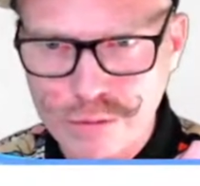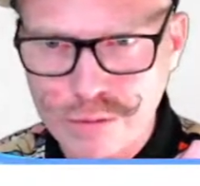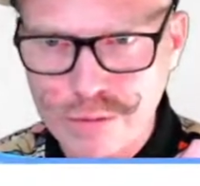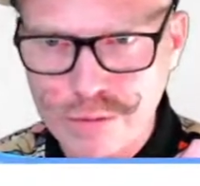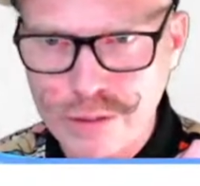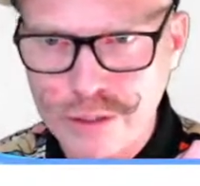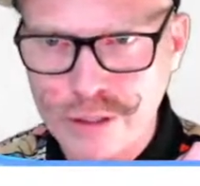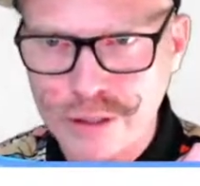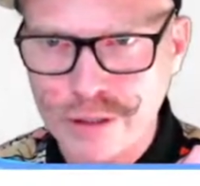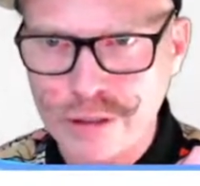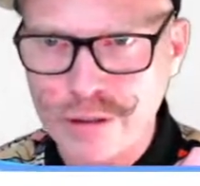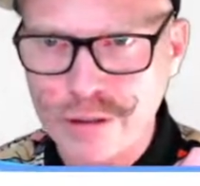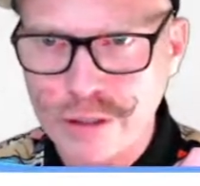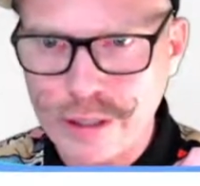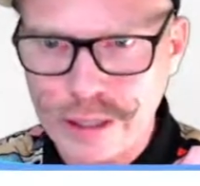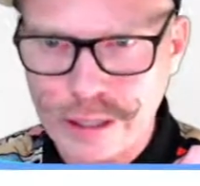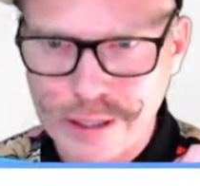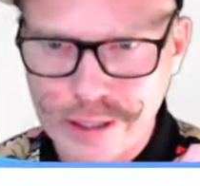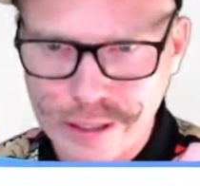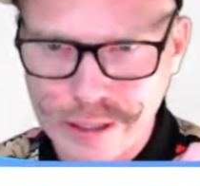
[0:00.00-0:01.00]
you know,
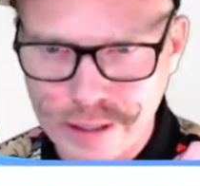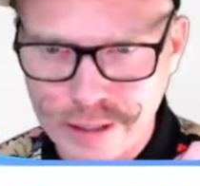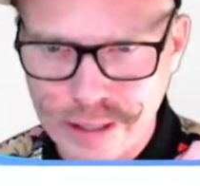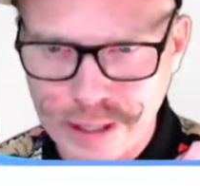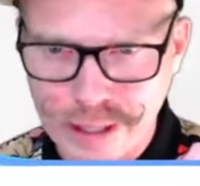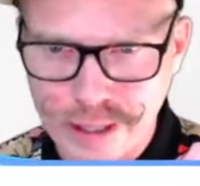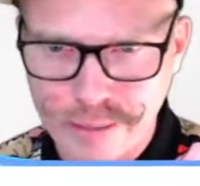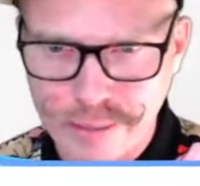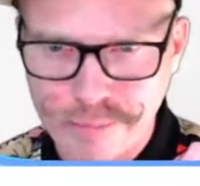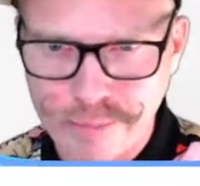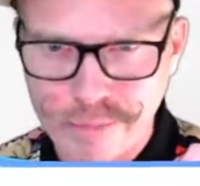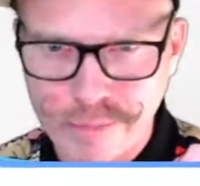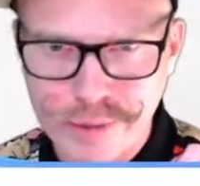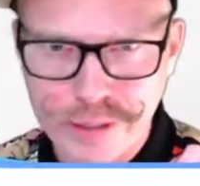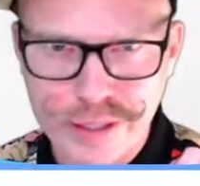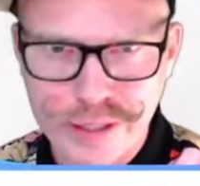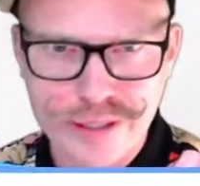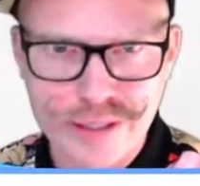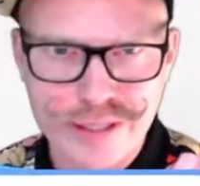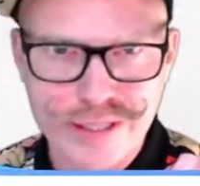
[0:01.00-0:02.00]
can
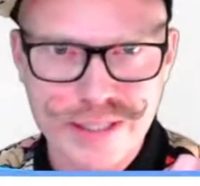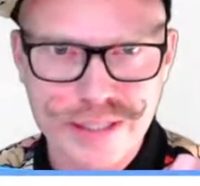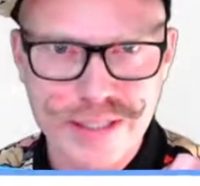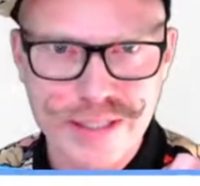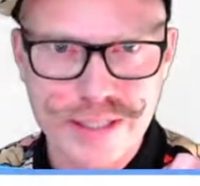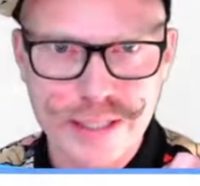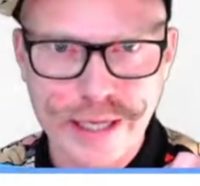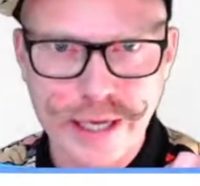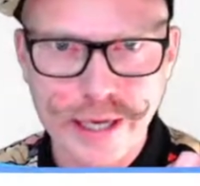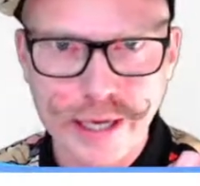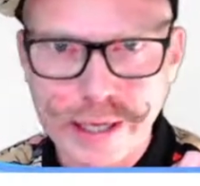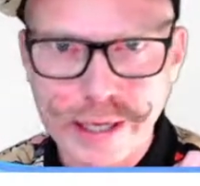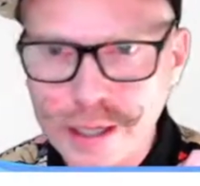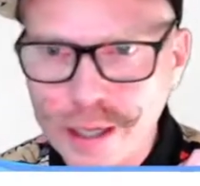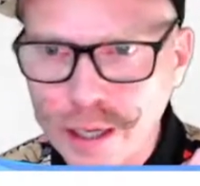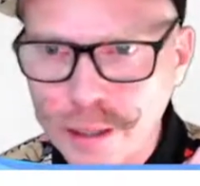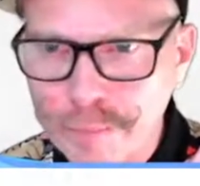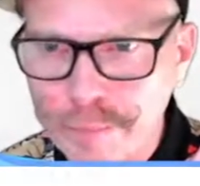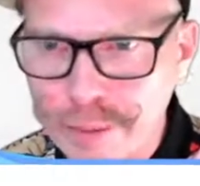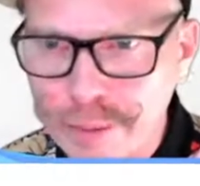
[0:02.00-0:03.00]
see
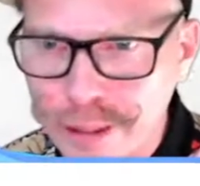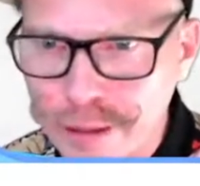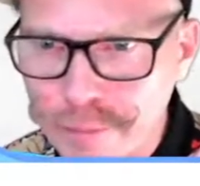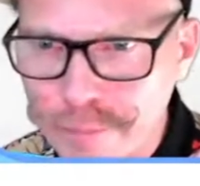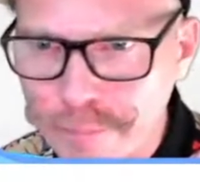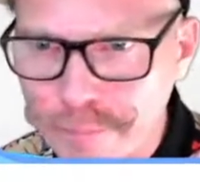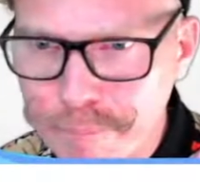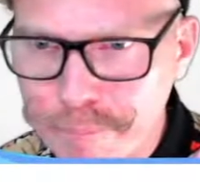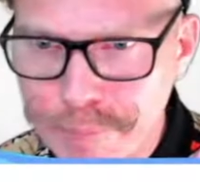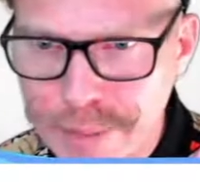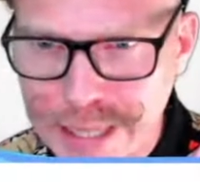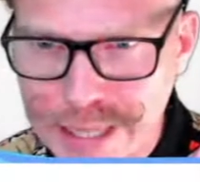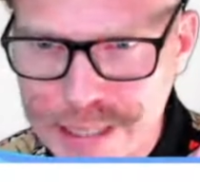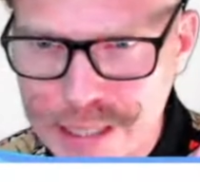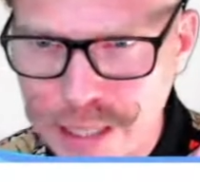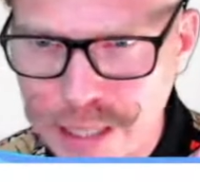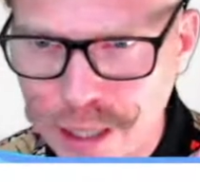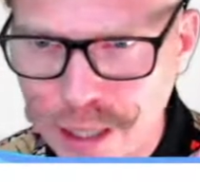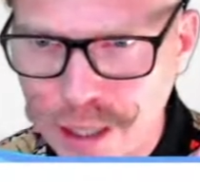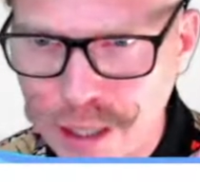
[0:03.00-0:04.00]
a bit
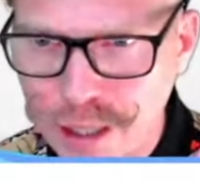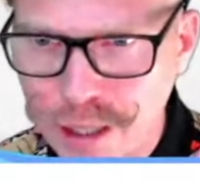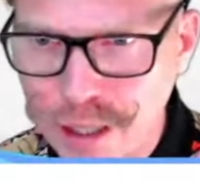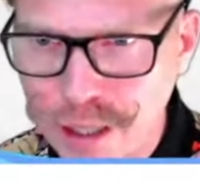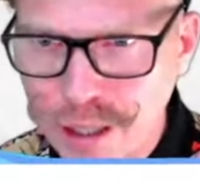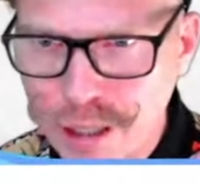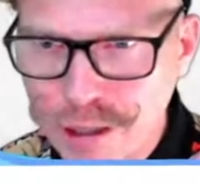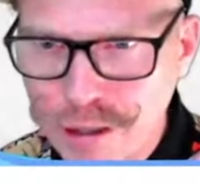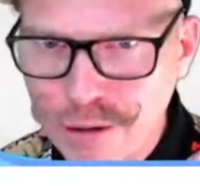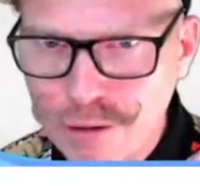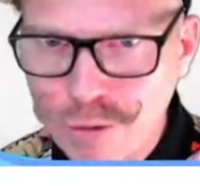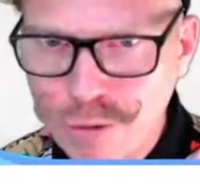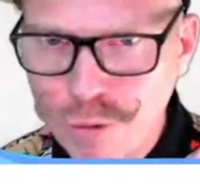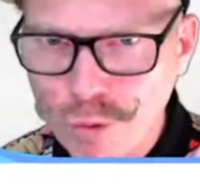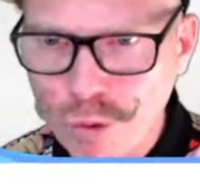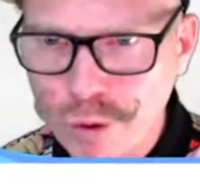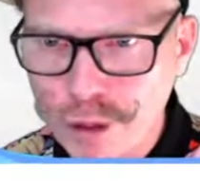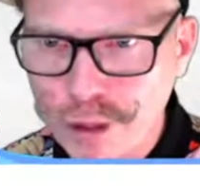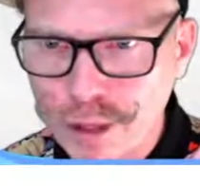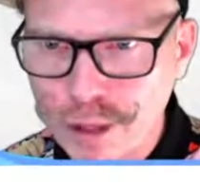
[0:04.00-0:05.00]
better,
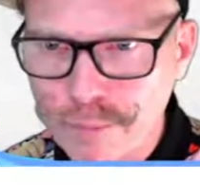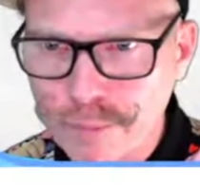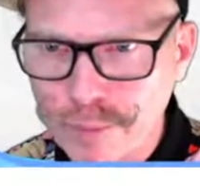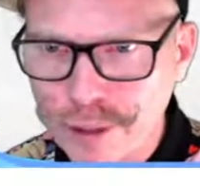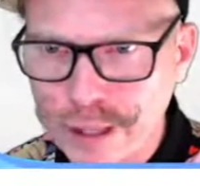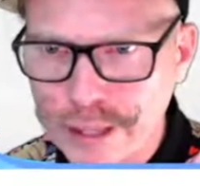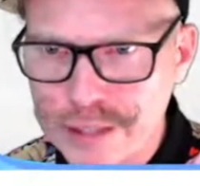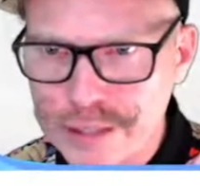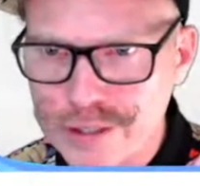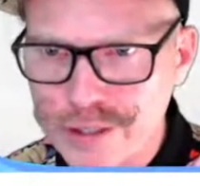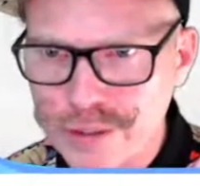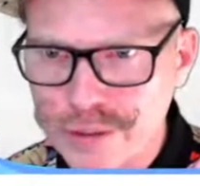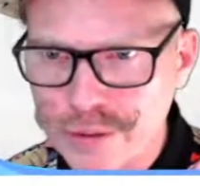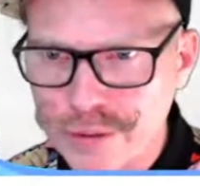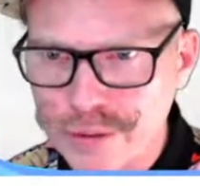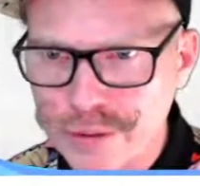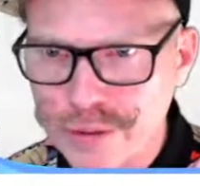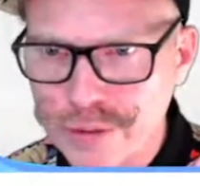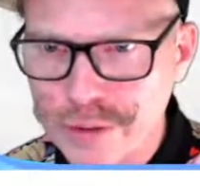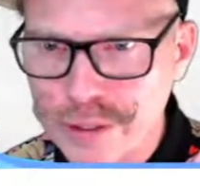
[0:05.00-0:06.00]
what I might
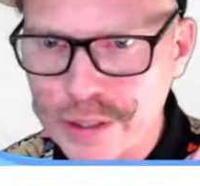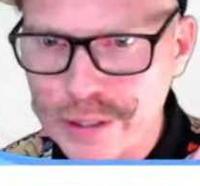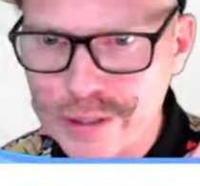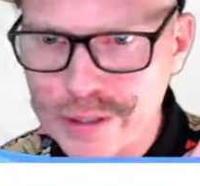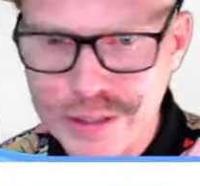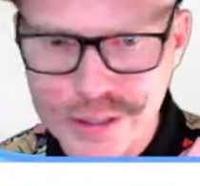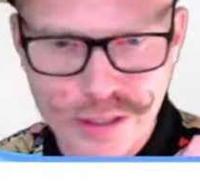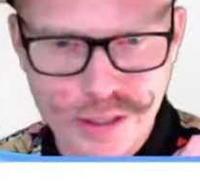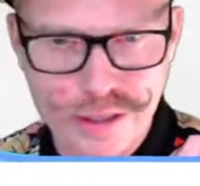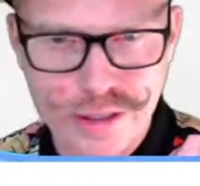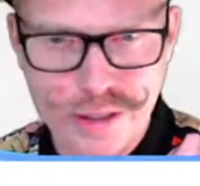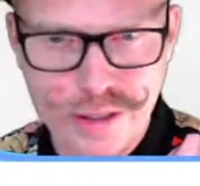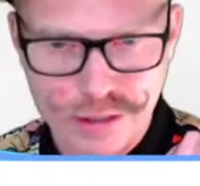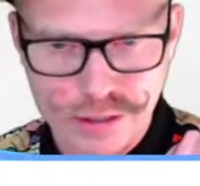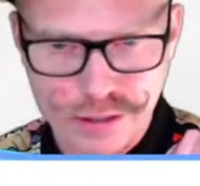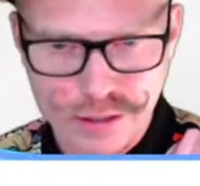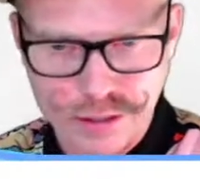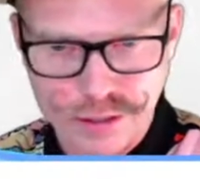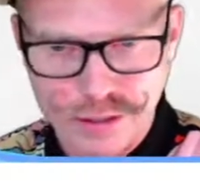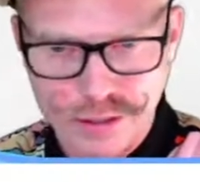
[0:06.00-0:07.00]
do is
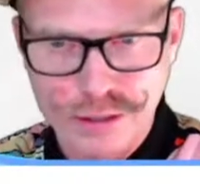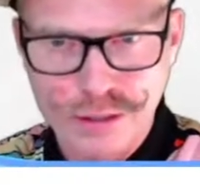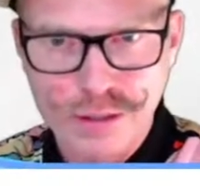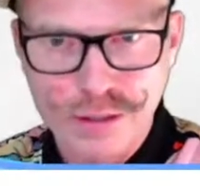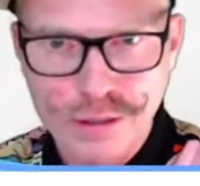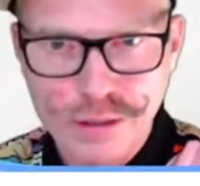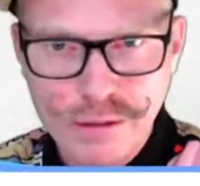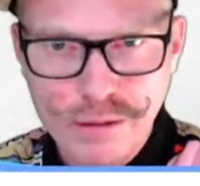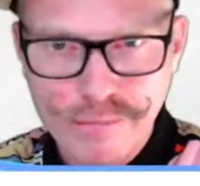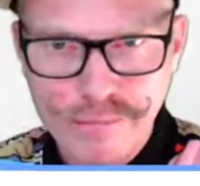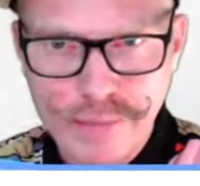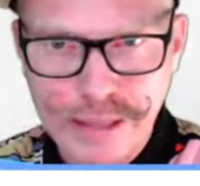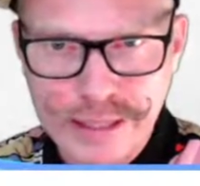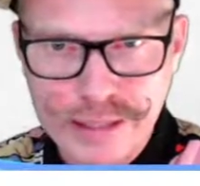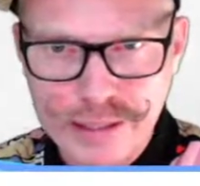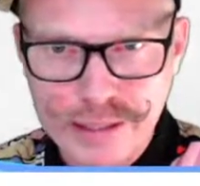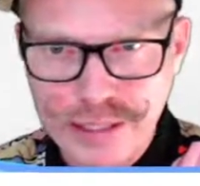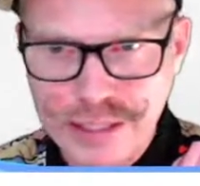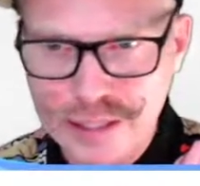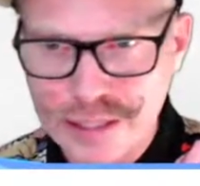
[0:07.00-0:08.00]
just
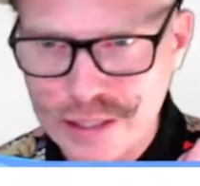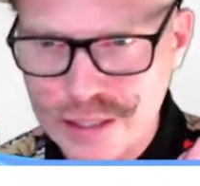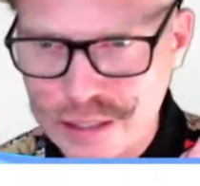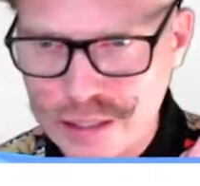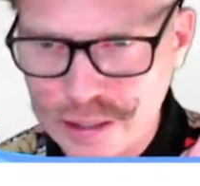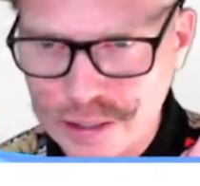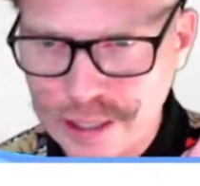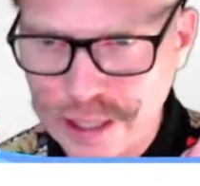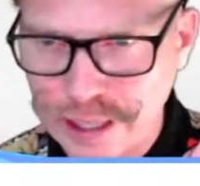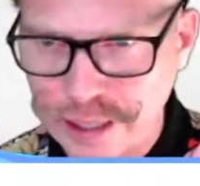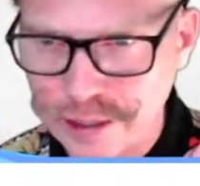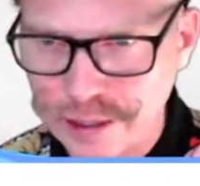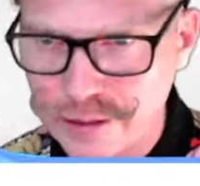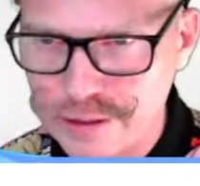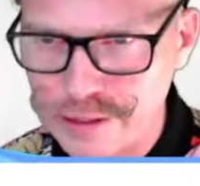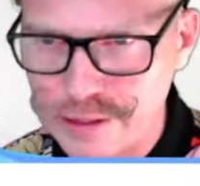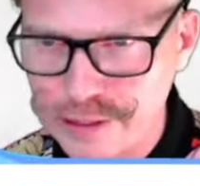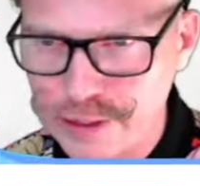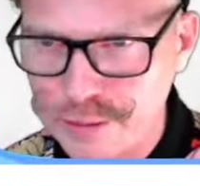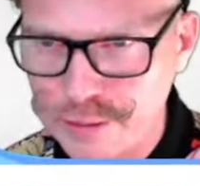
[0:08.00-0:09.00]
make this color
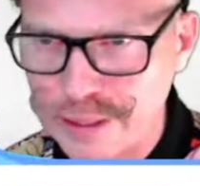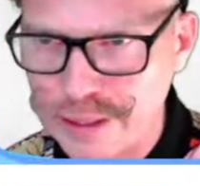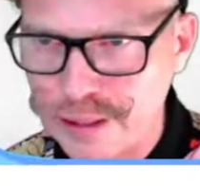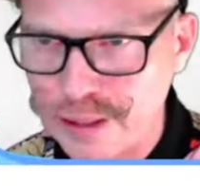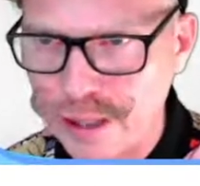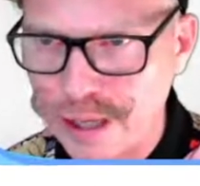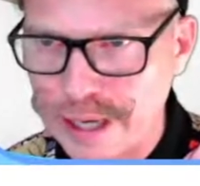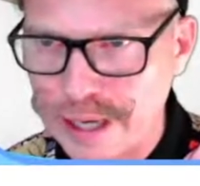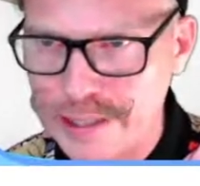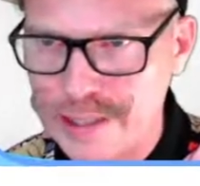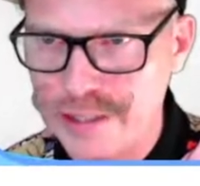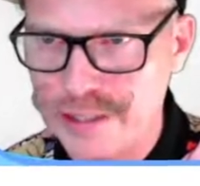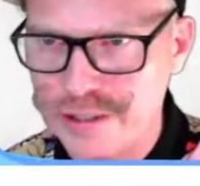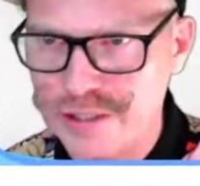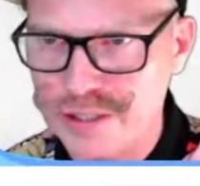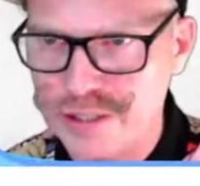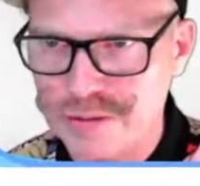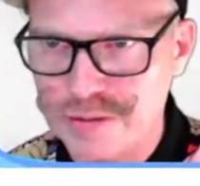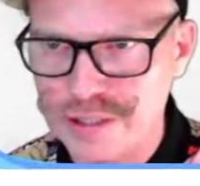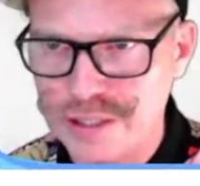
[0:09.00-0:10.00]
a little bit lighter
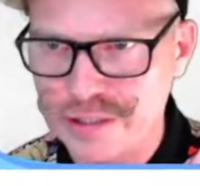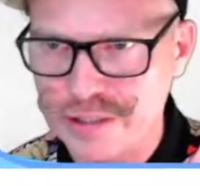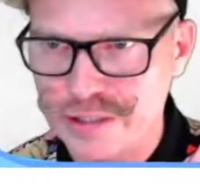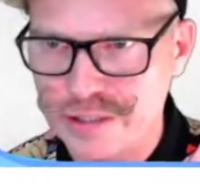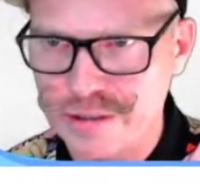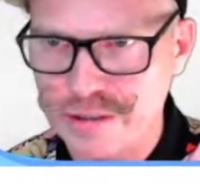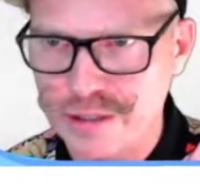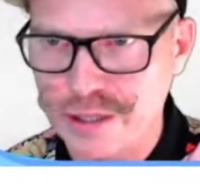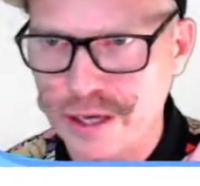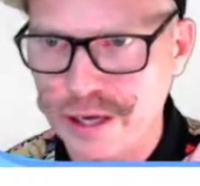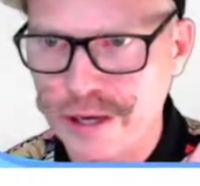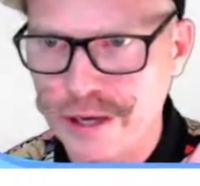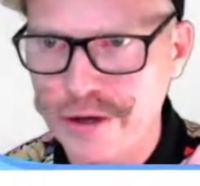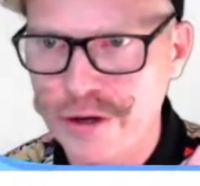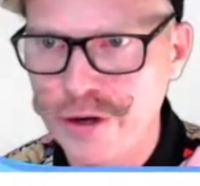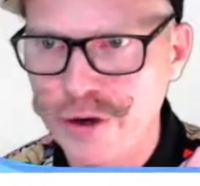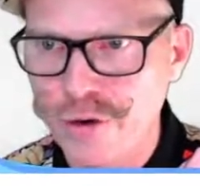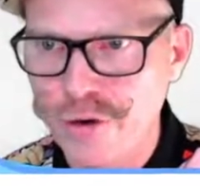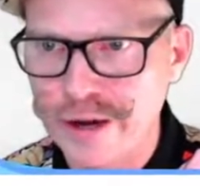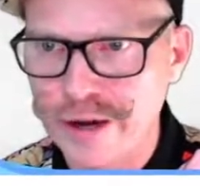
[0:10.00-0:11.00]
so it doesn't
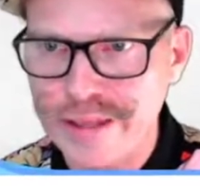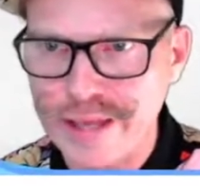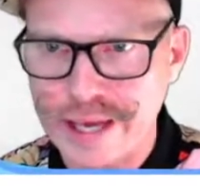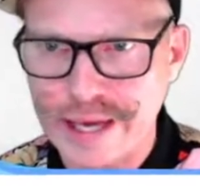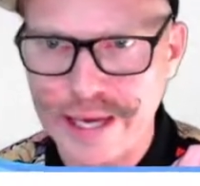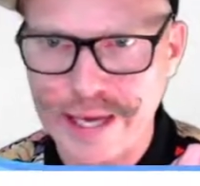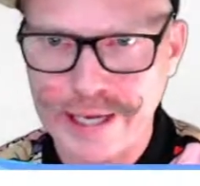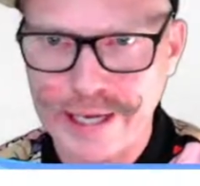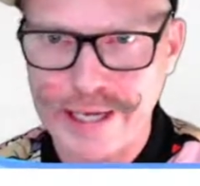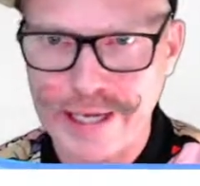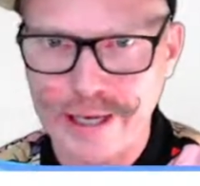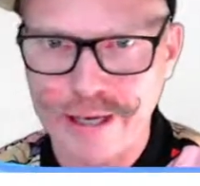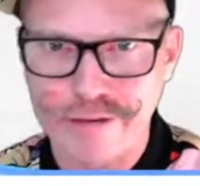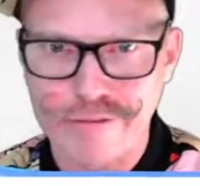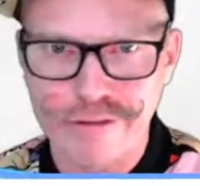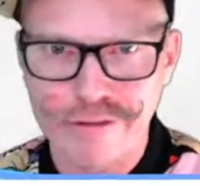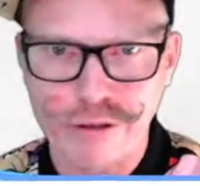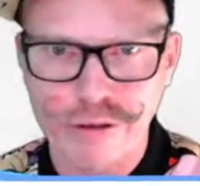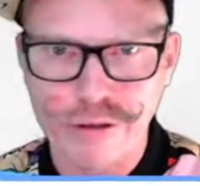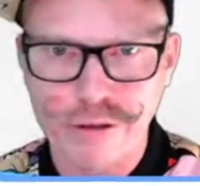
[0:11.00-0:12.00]
annoy the heck out of
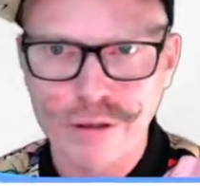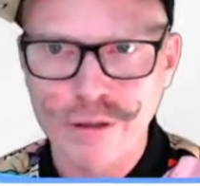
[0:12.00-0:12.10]
you.